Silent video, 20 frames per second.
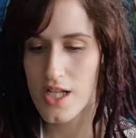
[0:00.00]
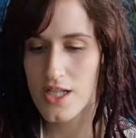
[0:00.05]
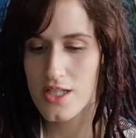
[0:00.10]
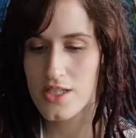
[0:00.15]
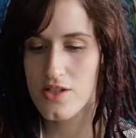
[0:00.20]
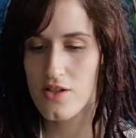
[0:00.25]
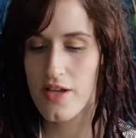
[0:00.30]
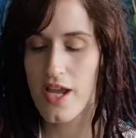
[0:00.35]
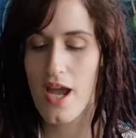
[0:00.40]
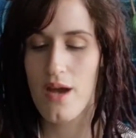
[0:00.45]

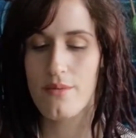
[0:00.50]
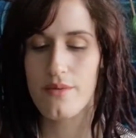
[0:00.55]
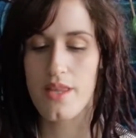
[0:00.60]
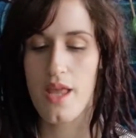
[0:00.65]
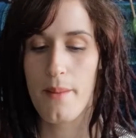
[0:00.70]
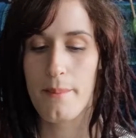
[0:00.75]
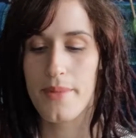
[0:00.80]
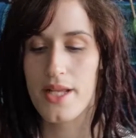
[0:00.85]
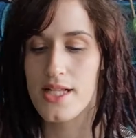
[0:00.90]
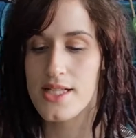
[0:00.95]
So yeah, with
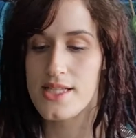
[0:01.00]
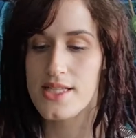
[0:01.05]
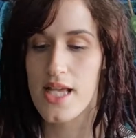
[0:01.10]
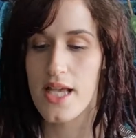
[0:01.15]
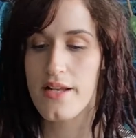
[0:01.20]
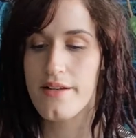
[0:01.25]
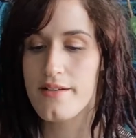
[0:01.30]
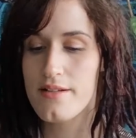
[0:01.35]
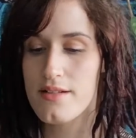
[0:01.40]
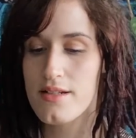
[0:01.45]
that being
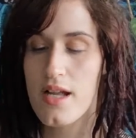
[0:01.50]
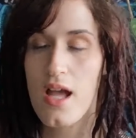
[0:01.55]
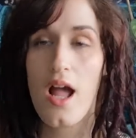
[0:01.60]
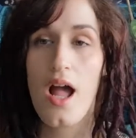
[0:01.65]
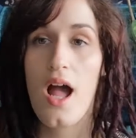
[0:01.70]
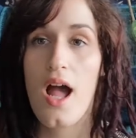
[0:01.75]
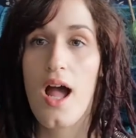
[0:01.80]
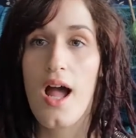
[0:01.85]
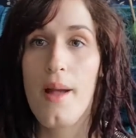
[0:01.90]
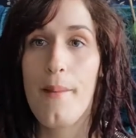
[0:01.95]
said,
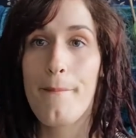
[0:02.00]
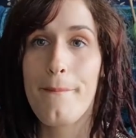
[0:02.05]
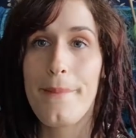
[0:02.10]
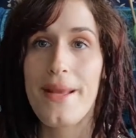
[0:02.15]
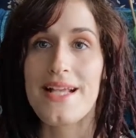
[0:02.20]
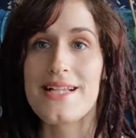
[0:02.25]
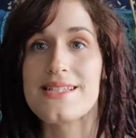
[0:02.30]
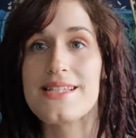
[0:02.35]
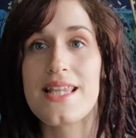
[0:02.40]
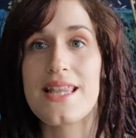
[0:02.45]

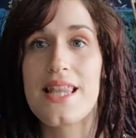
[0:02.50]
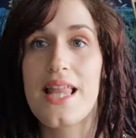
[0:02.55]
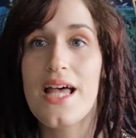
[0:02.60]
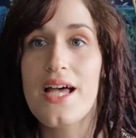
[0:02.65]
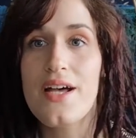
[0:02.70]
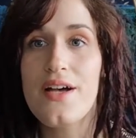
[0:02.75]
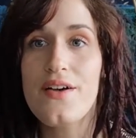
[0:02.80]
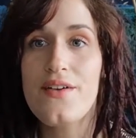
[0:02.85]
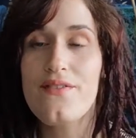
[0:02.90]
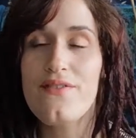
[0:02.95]
peace and
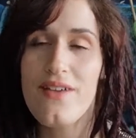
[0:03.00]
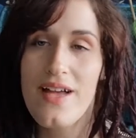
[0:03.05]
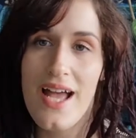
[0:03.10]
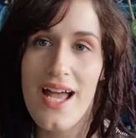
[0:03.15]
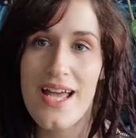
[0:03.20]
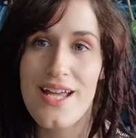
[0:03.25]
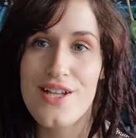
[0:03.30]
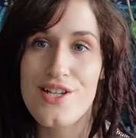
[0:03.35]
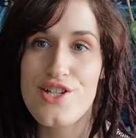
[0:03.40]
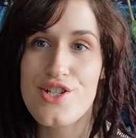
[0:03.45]
love.
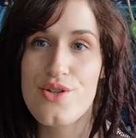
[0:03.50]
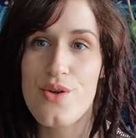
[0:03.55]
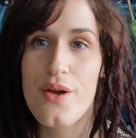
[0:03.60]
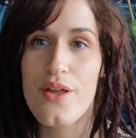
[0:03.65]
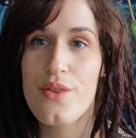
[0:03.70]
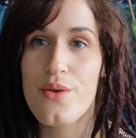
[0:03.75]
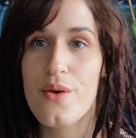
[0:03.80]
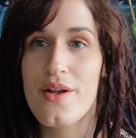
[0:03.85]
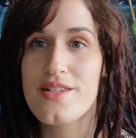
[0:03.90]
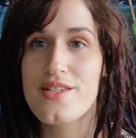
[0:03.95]

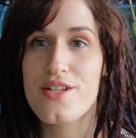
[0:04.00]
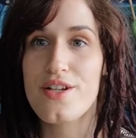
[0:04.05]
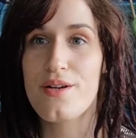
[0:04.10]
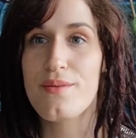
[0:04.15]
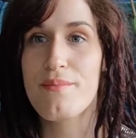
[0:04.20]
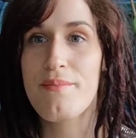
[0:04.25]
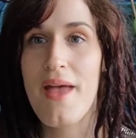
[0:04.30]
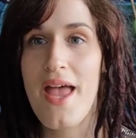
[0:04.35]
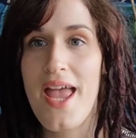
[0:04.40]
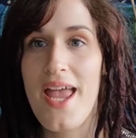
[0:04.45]
Enjoy the rest of
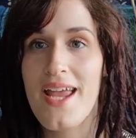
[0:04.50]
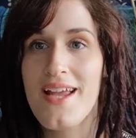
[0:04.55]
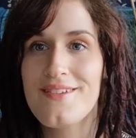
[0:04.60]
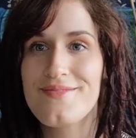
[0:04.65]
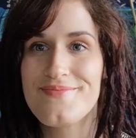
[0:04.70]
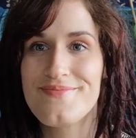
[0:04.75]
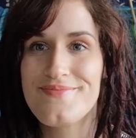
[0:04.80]
your May.